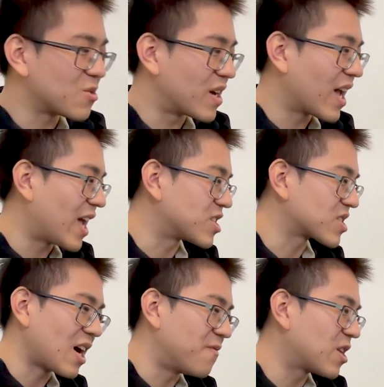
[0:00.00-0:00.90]
it, and just
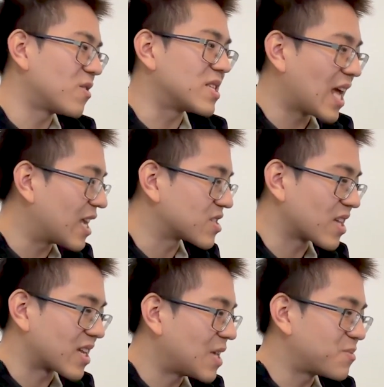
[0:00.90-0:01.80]
like a video a day just
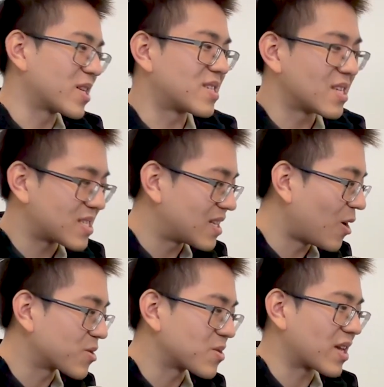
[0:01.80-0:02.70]
like keeps you consistent.
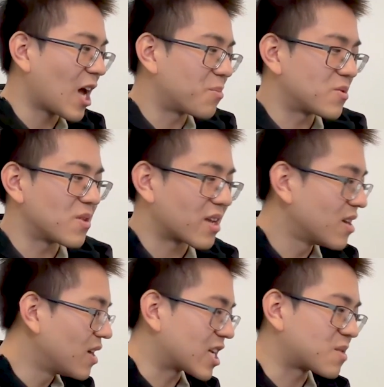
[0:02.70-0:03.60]
Also like helps you like
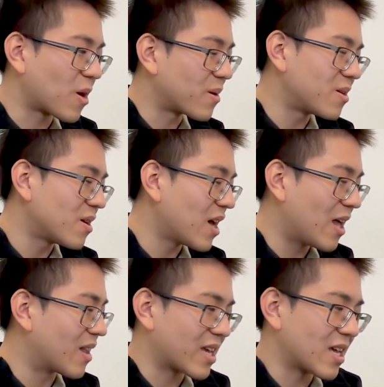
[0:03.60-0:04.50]
experiment
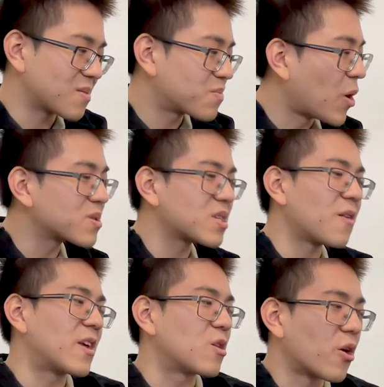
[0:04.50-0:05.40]
and like post stuff
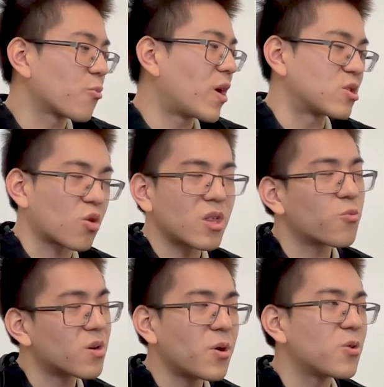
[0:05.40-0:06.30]
that you otherwise normally
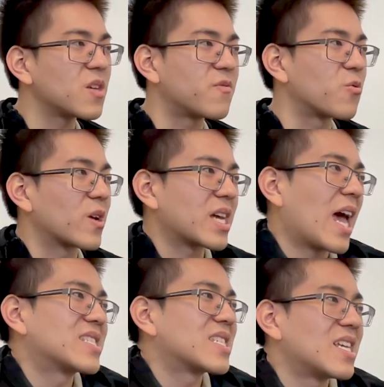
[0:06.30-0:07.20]
wouldn't post if you were like
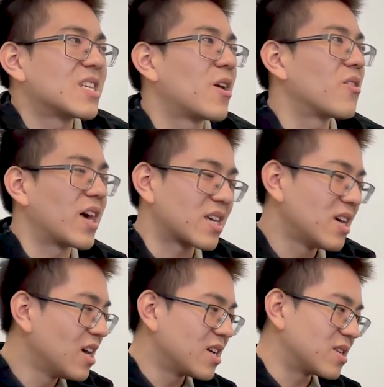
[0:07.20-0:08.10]
hesitant about like,
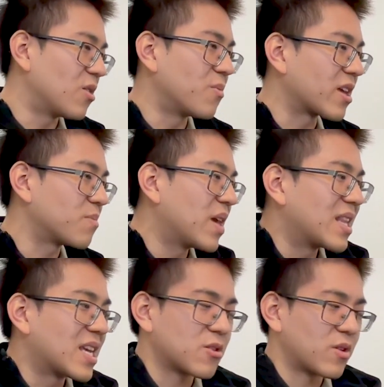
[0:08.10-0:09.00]
you know, like making
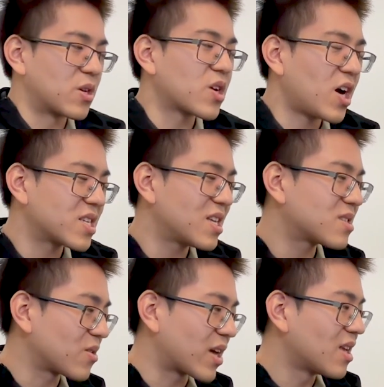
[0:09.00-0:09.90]
necessarily good content.
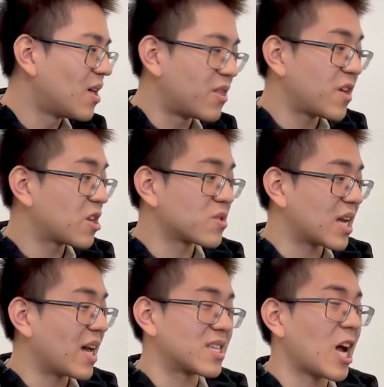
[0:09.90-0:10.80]
So like the video day
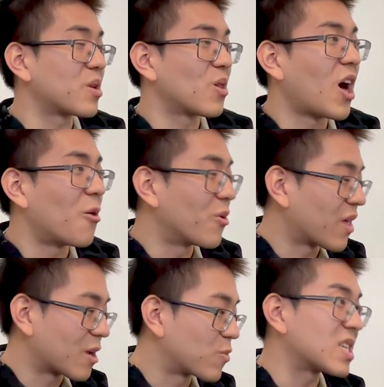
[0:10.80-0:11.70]
has helped a lot with
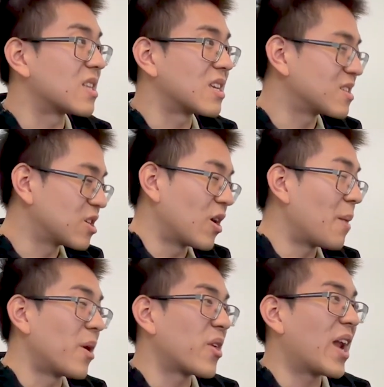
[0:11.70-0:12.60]
like recently, you know, a
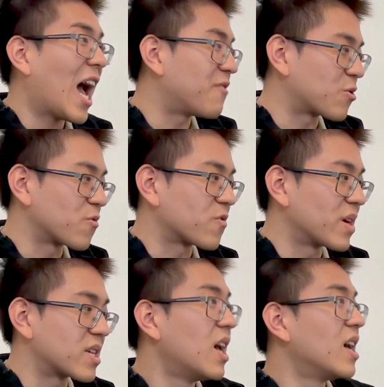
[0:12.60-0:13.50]
month and a half, I grew from
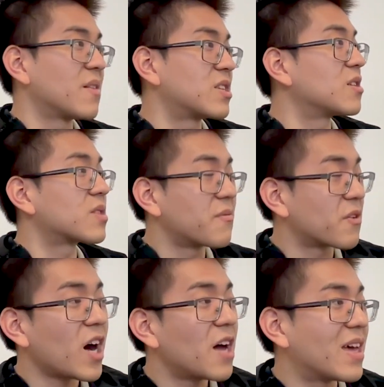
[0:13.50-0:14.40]
like 17 to
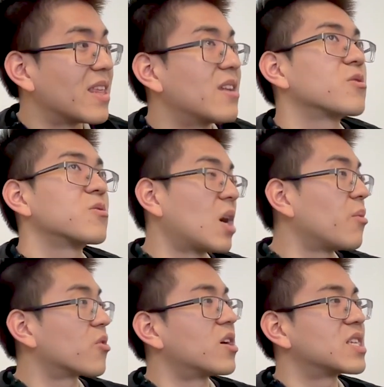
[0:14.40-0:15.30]
75 and then also
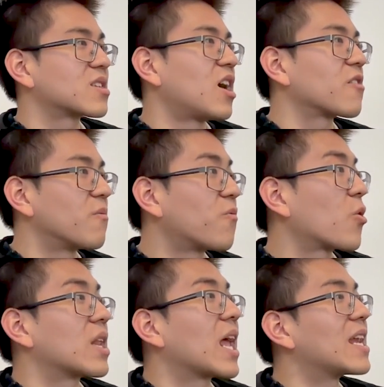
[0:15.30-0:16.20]
doubled on TikTok from
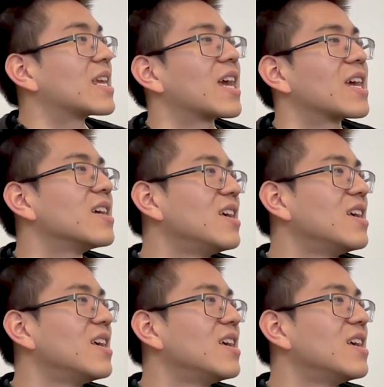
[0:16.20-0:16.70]
40 to 80K.